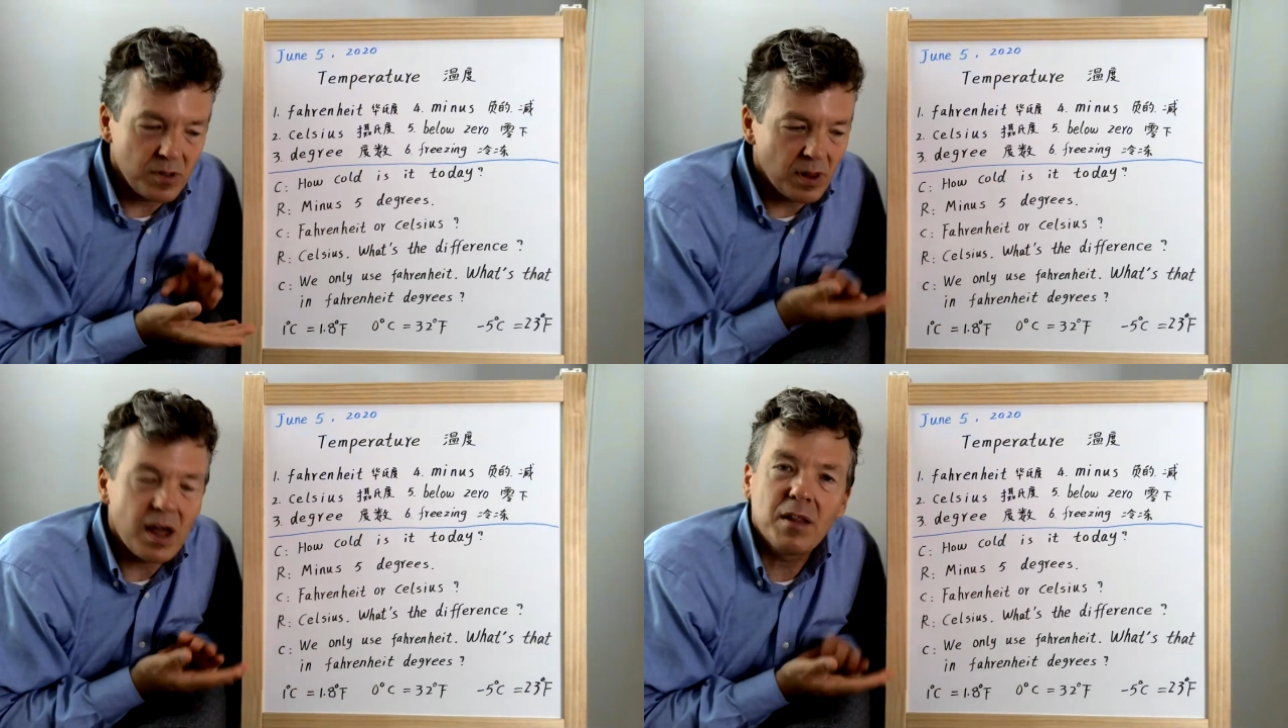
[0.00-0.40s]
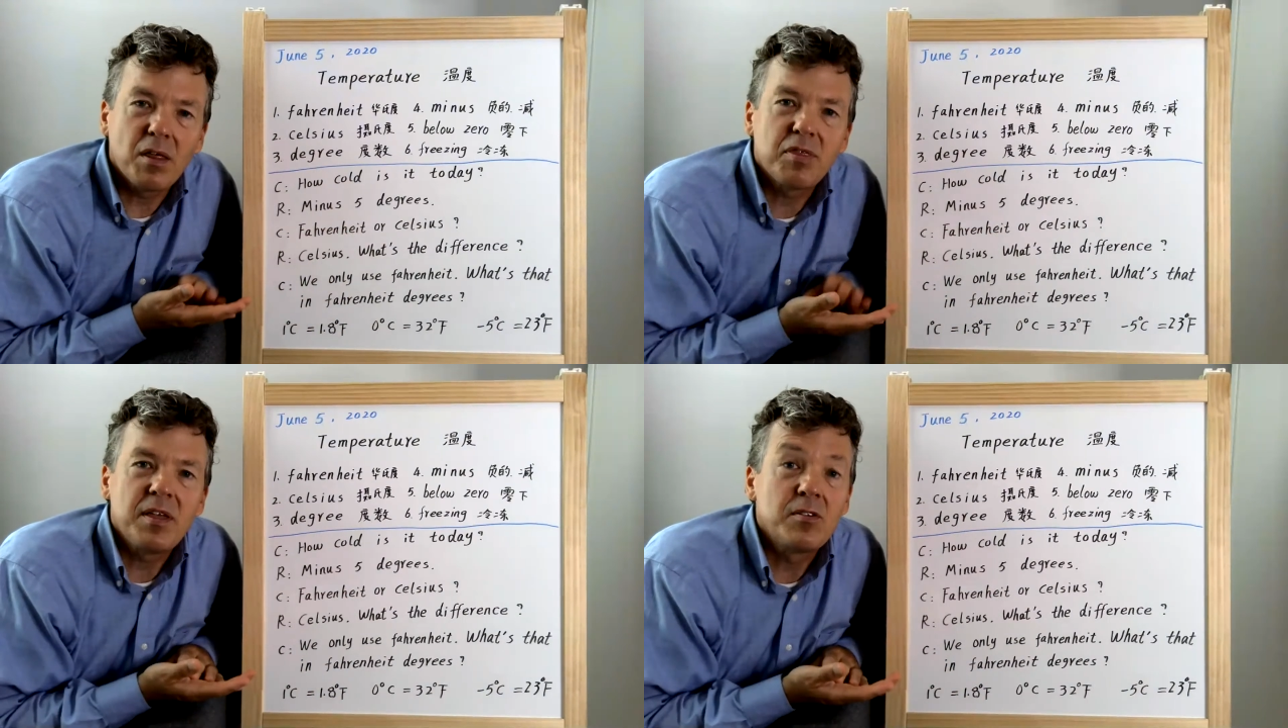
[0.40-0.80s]
lot of
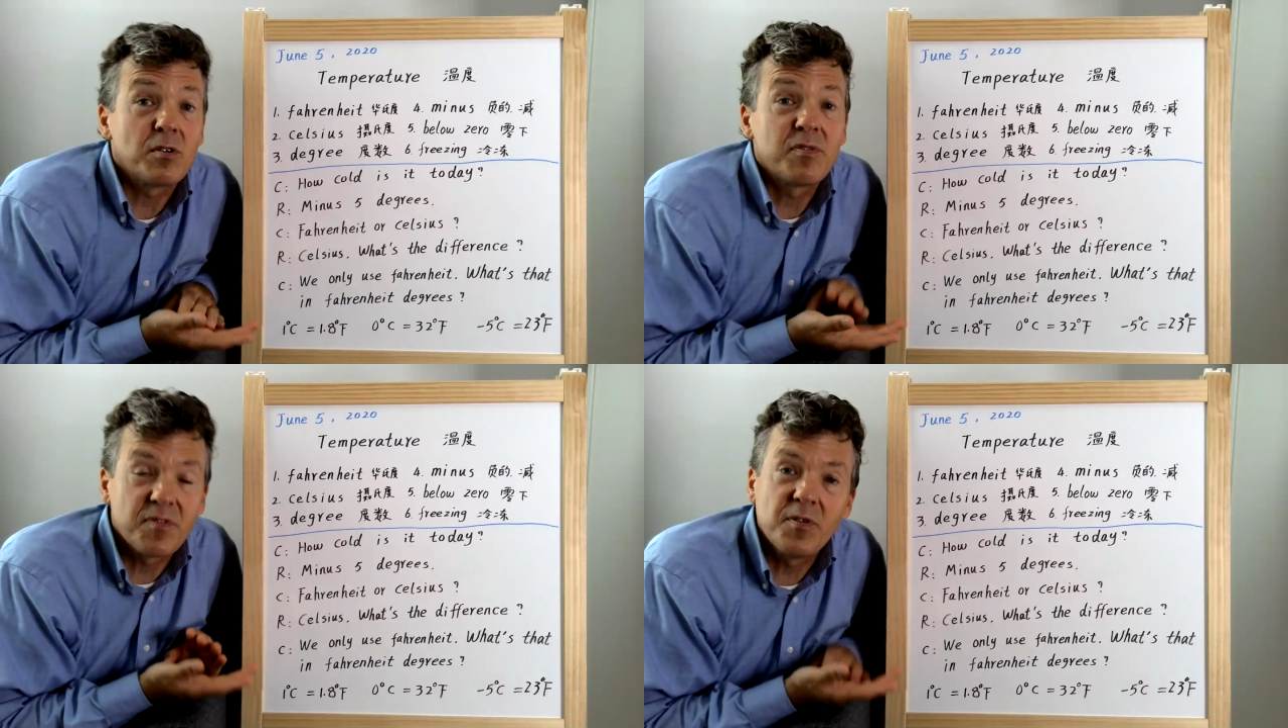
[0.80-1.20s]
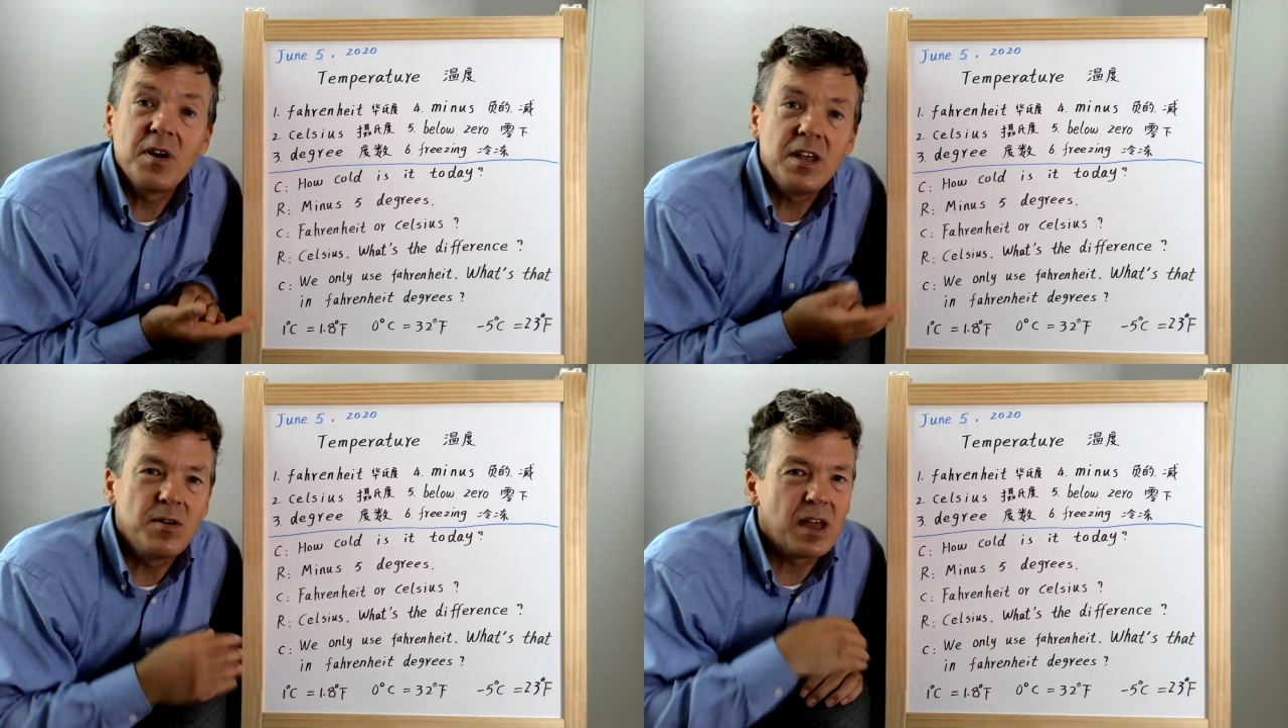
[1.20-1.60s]
the things are
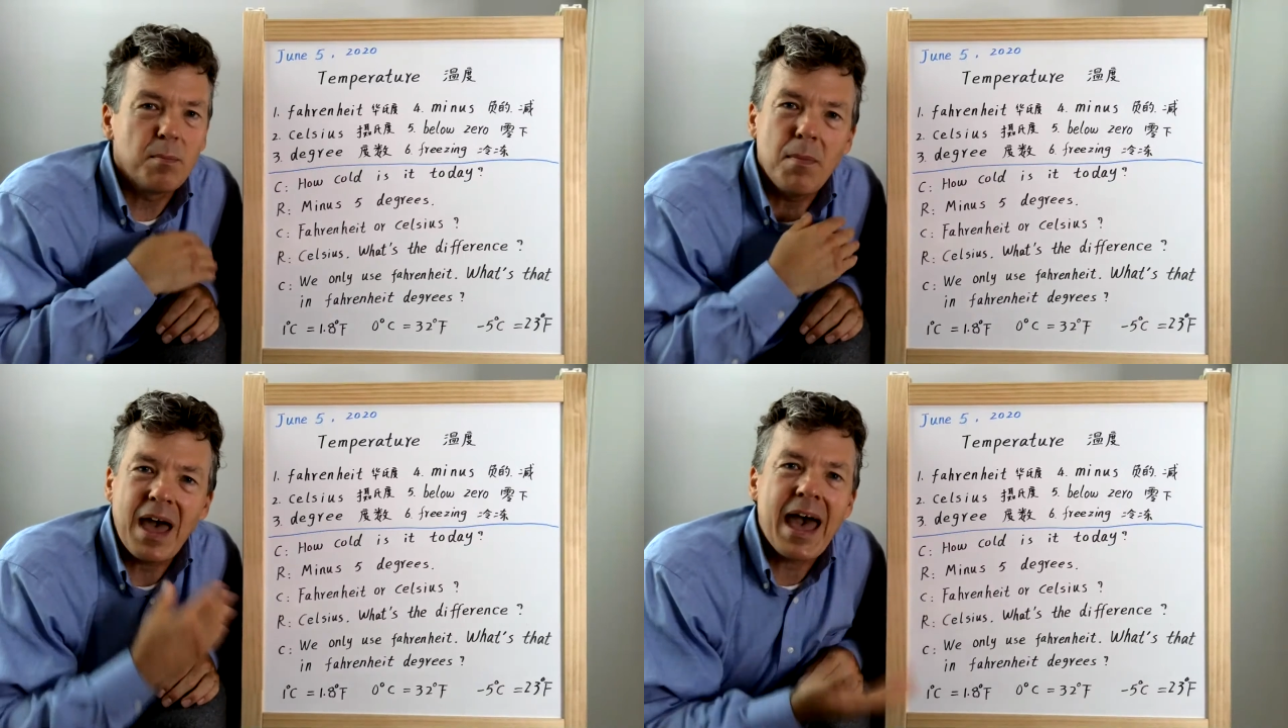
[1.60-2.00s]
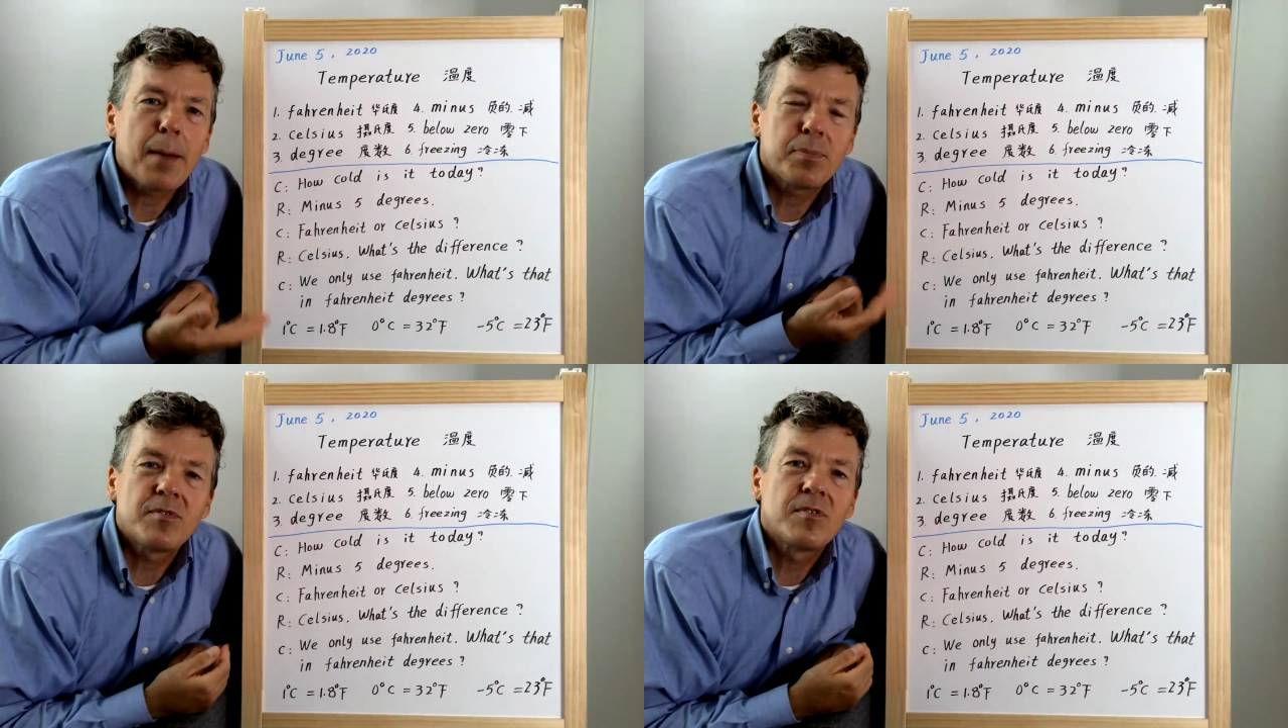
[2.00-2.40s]
free. You can get
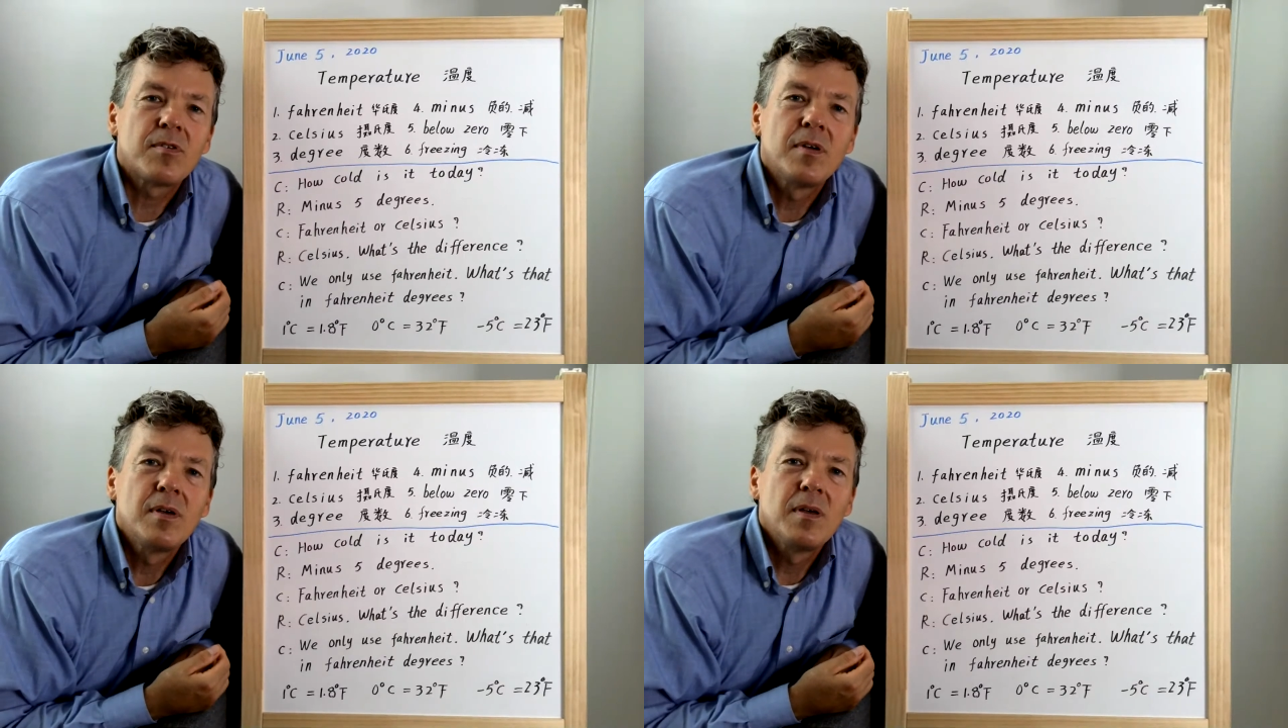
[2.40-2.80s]
maps